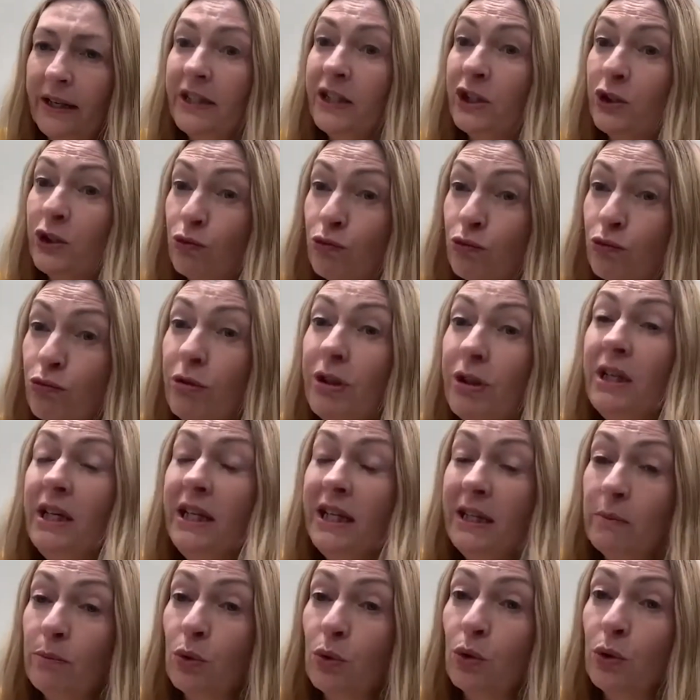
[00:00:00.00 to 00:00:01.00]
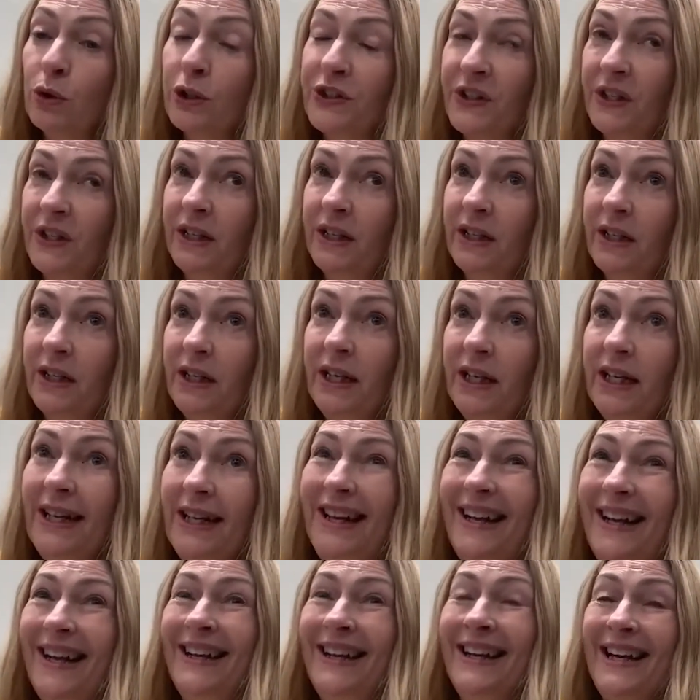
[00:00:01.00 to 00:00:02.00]
is really important.
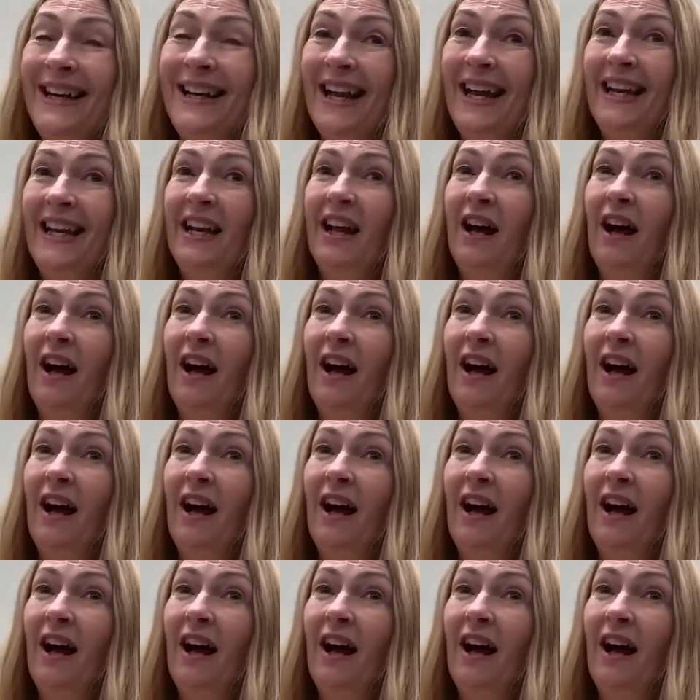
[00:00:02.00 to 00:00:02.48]
And again,